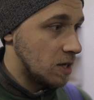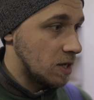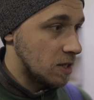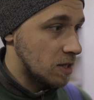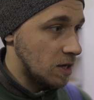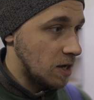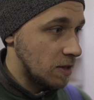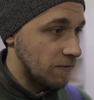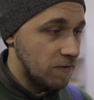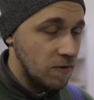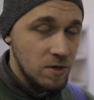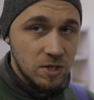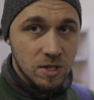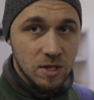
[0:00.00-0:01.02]
And
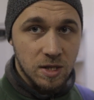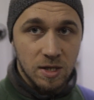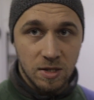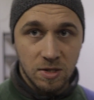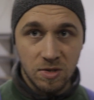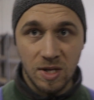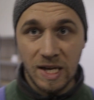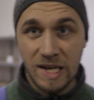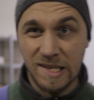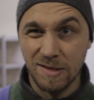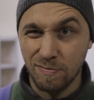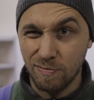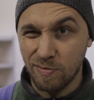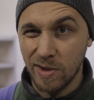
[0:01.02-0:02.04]
unfortunately, today
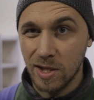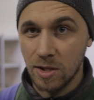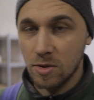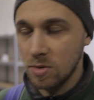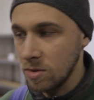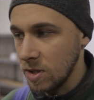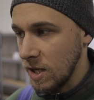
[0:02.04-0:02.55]
is a bit too